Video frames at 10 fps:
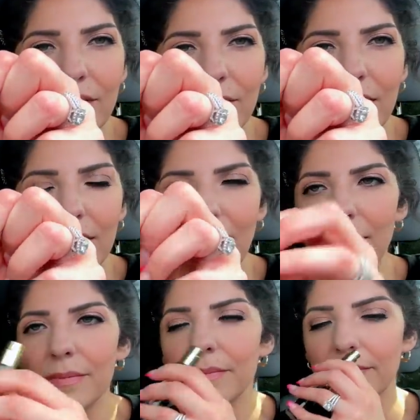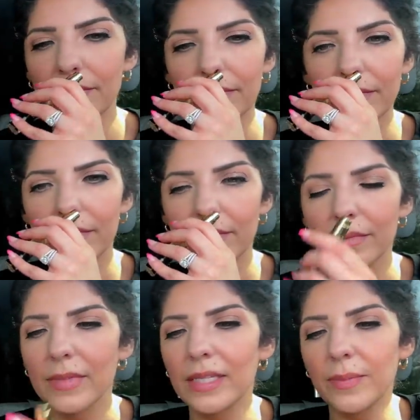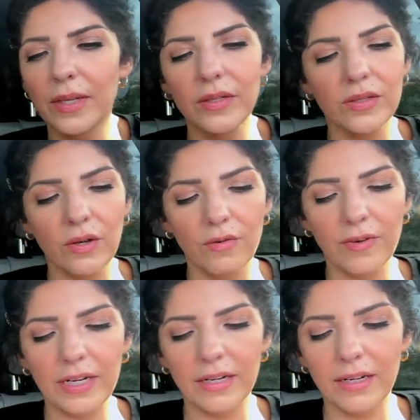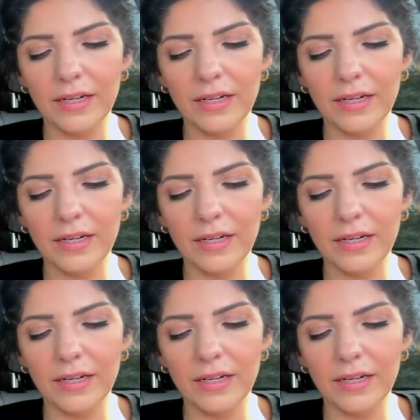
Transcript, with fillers: Look at that. It smells so freaking